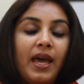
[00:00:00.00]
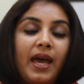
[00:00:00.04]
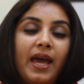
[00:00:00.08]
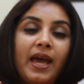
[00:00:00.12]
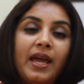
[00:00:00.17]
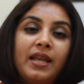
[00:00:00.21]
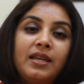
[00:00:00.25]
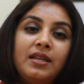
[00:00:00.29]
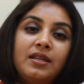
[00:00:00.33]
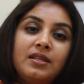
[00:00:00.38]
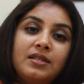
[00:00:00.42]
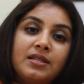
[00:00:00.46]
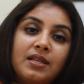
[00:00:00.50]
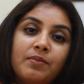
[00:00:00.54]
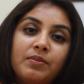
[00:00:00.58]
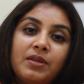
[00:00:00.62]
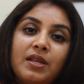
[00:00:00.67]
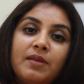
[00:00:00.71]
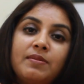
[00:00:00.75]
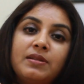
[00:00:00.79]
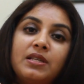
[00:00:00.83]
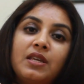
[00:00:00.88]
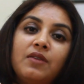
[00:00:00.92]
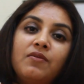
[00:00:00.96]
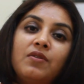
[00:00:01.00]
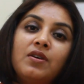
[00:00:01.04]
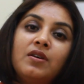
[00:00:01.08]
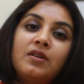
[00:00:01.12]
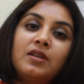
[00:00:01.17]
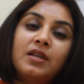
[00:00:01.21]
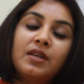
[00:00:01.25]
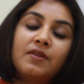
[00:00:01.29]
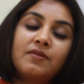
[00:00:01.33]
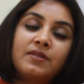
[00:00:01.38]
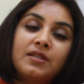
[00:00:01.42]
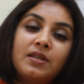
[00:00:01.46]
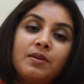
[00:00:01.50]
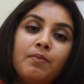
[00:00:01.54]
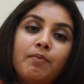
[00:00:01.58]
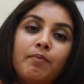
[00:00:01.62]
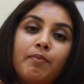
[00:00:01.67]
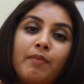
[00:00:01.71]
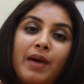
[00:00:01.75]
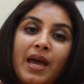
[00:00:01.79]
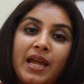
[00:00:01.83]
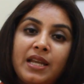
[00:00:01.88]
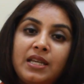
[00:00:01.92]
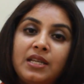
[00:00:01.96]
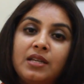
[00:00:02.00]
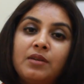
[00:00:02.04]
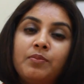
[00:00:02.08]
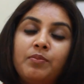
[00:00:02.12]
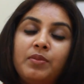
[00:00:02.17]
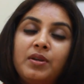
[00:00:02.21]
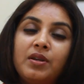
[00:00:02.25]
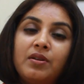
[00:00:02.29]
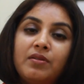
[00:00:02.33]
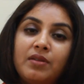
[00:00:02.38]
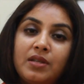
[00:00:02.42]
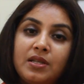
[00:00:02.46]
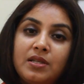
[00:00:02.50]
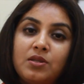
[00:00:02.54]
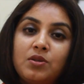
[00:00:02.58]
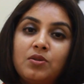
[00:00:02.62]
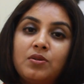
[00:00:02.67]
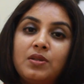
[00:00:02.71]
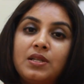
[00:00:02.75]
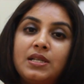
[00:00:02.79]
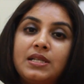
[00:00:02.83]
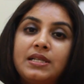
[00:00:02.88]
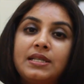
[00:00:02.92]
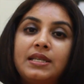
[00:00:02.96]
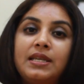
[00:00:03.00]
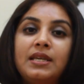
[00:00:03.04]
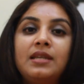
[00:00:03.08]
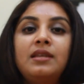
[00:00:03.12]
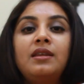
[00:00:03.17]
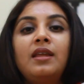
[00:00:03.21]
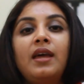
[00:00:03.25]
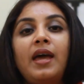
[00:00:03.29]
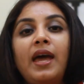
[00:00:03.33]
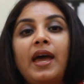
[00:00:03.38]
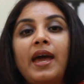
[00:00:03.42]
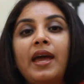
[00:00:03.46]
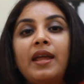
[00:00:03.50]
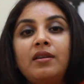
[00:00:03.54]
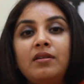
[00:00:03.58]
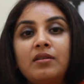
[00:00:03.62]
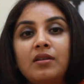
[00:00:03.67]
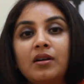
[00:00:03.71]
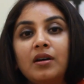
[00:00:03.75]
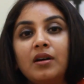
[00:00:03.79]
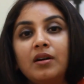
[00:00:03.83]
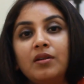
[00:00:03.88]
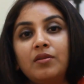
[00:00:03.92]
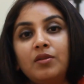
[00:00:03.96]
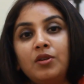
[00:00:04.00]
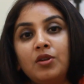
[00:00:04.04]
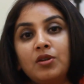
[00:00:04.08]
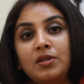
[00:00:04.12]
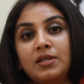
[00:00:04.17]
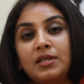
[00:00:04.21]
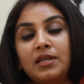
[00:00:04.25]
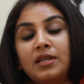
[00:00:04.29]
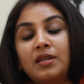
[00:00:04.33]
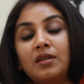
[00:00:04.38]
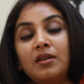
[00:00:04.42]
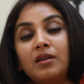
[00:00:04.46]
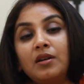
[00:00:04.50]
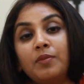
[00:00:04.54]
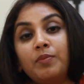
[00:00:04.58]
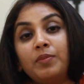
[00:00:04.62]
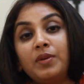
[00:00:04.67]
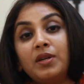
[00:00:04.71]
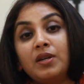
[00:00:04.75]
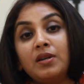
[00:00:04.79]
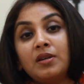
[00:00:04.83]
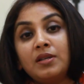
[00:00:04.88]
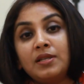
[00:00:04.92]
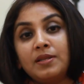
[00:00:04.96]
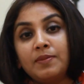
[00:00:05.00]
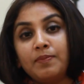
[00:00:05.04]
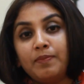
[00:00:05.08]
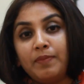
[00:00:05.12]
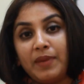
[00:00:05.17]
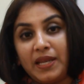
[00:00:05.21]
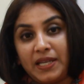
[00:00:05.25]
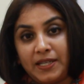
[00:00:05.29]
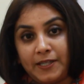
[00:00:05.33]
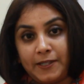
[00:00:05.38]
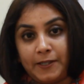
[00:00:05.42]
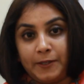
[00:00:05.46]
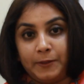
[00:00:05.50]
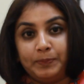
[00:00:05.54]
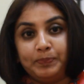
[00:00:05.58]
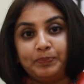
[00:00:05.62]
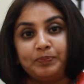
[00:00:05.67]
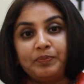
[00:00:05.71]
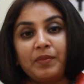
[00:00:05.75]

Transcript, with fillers: and it sometimes gives a matte appearance to the skin, and your skin appears better.